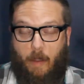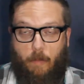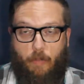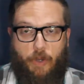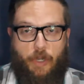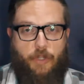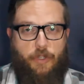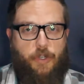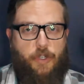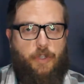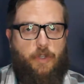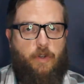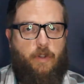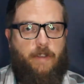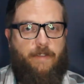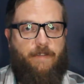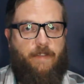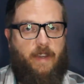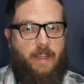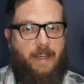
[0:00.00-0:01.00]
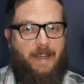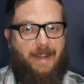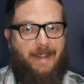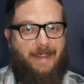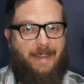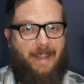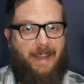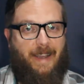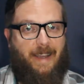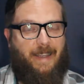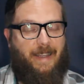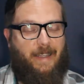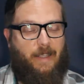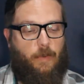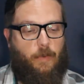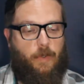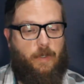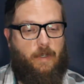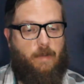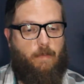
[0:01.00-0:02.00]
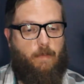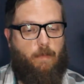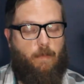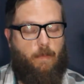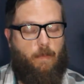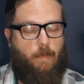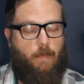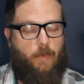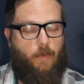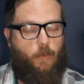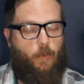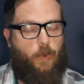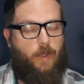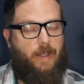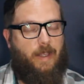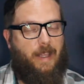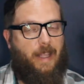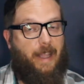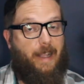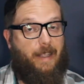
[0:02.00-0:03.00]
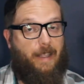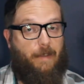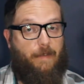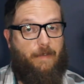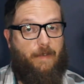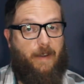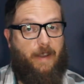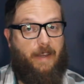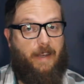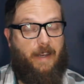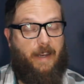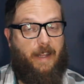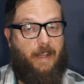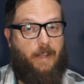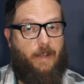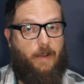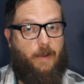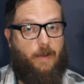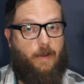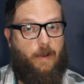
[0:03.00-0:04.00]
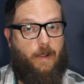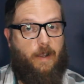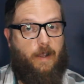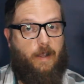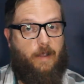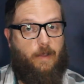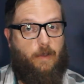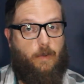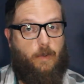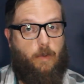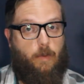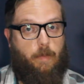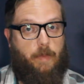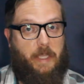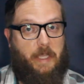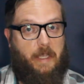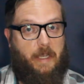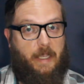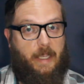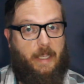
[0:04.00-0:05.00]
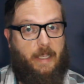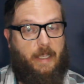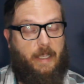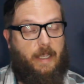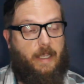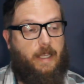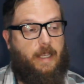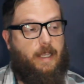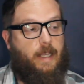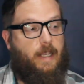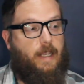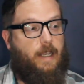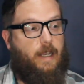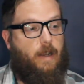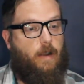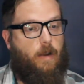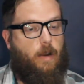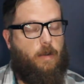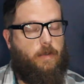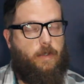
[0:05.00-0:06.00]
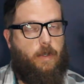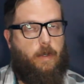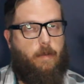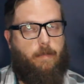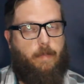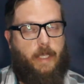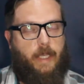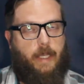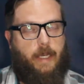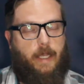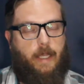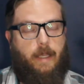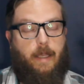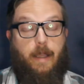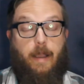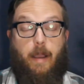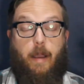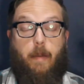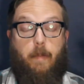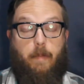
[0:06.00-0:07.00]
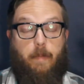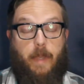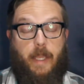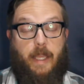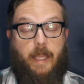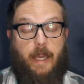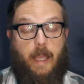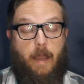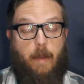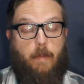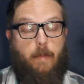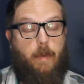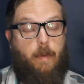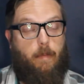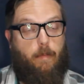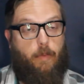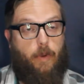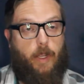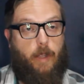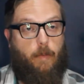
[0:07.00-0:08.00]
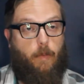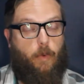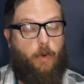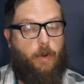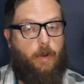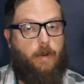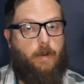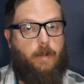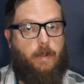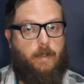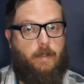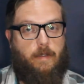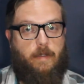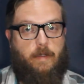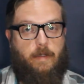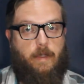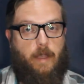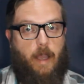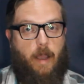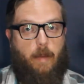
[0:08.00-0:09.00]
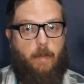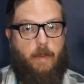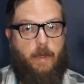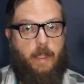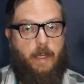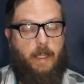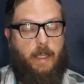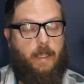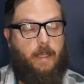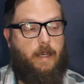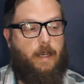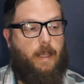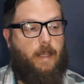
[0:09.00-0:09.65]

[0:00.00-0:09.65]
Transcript: Pretty sure you can only find it online. You wouldn't likely find it at your local B&E, or sorry, B&M, brick and mortar, because I'm an idiot.